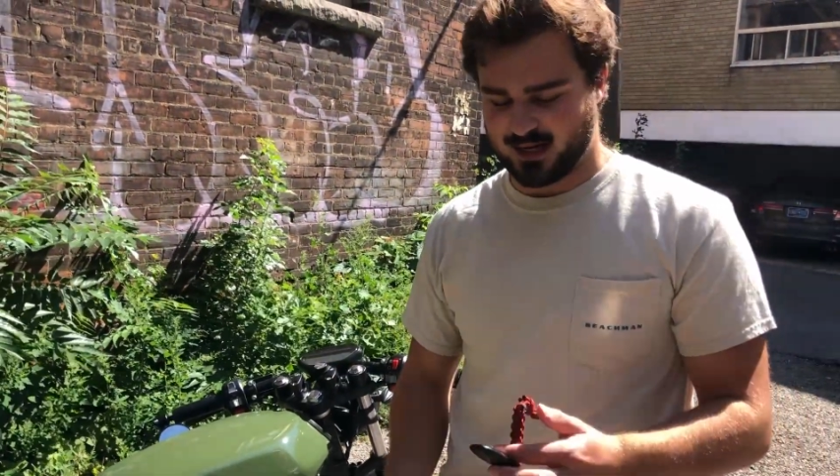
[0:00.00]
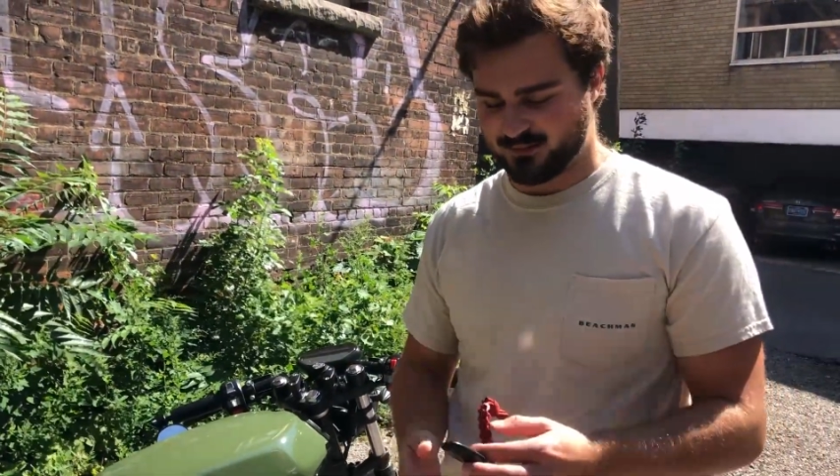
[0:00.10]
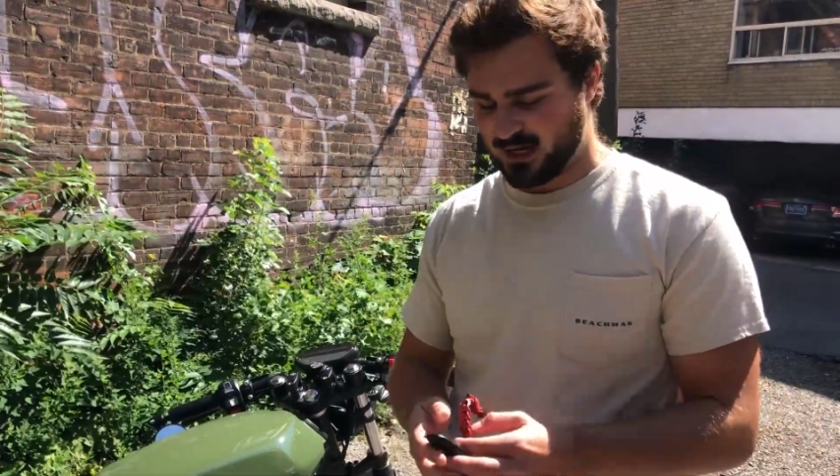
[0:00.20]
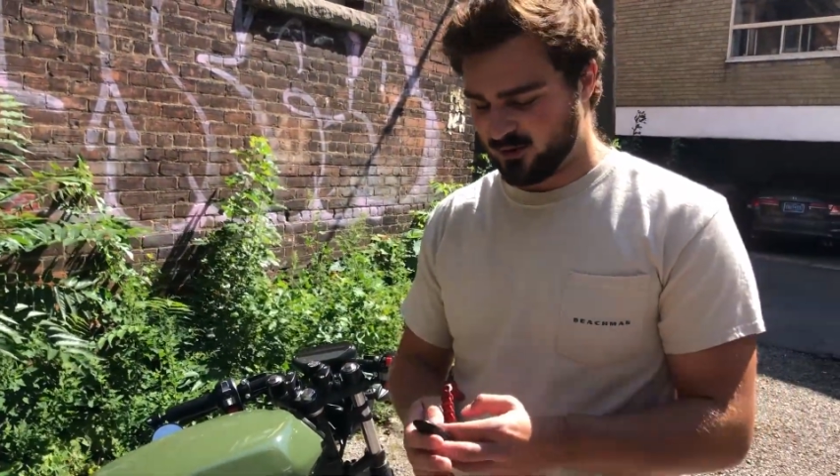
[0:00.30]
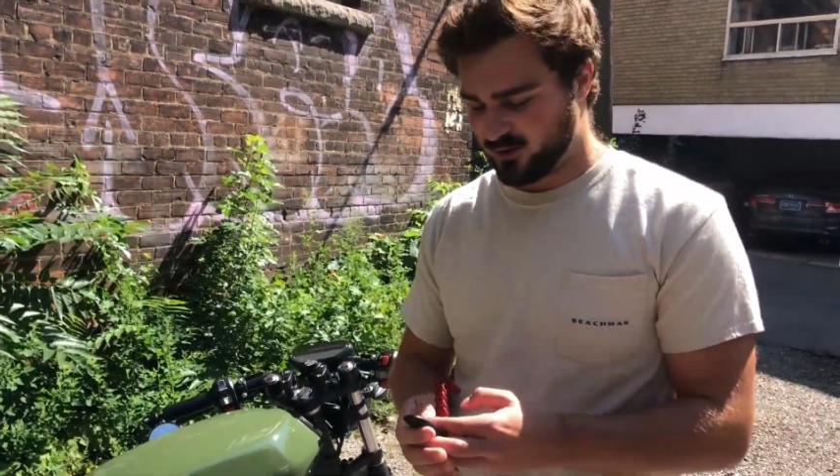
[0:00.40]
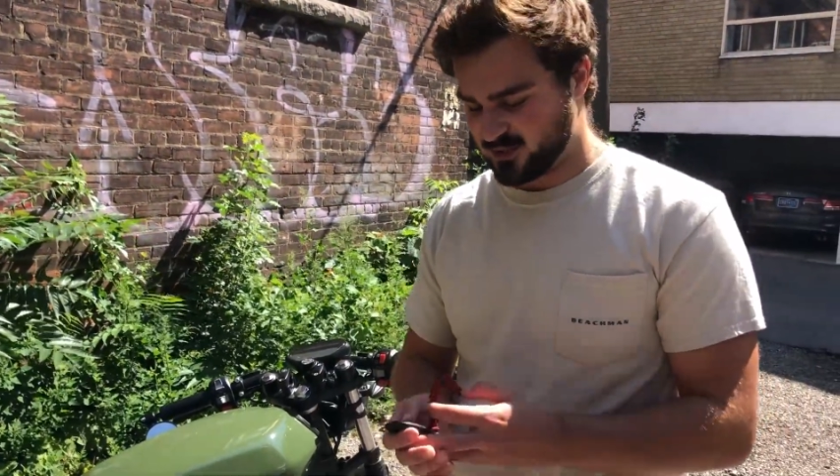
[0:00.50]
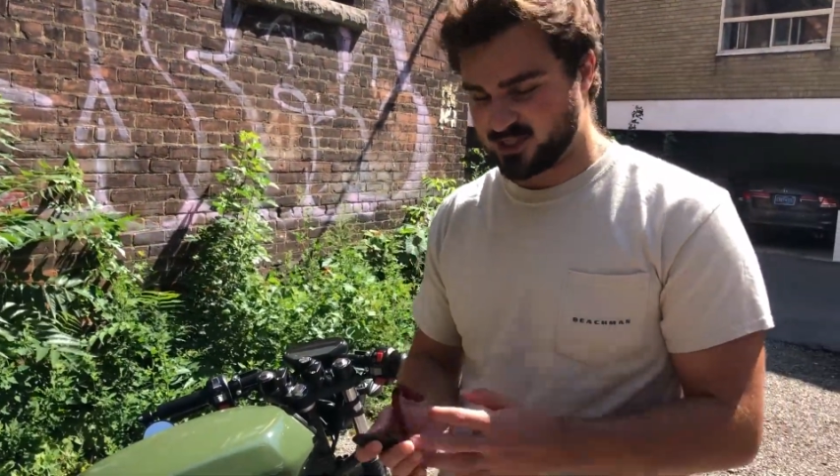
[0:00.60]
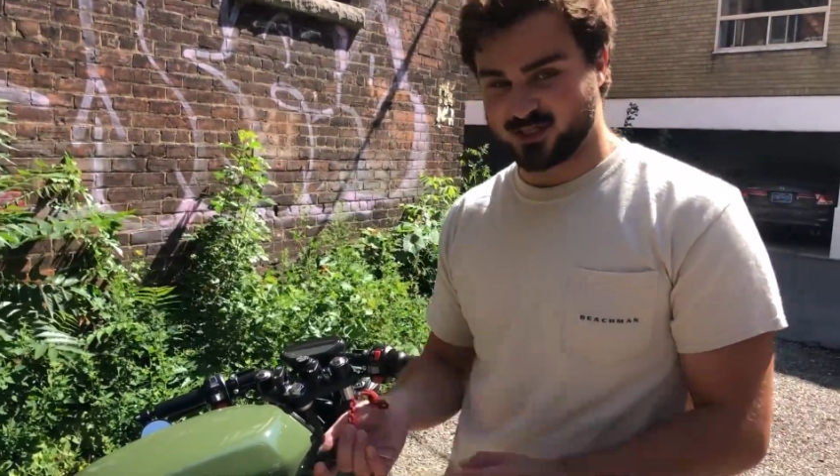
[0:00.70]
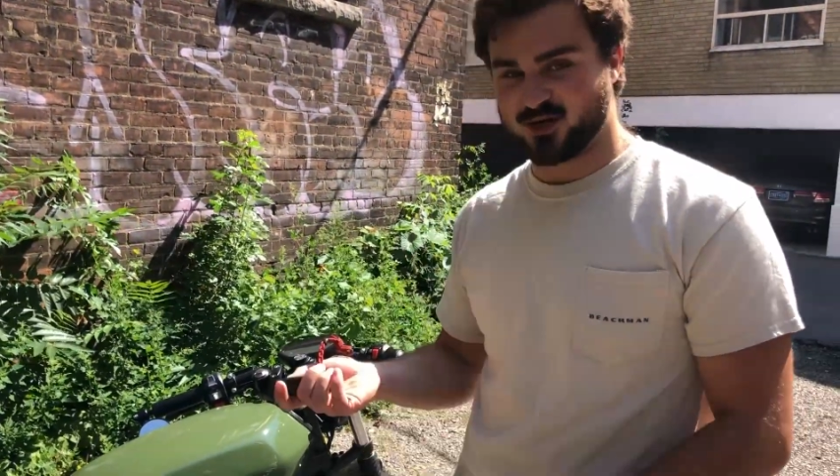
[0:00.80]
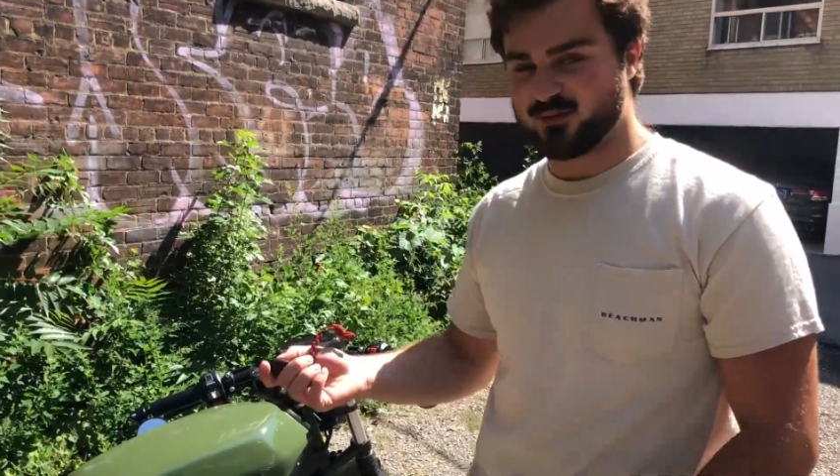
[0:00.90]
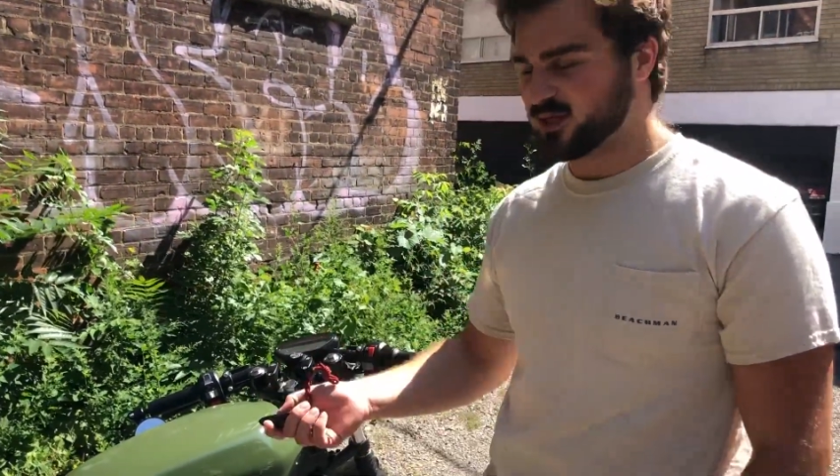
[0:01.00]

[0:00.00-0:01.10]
I'm now going to disarm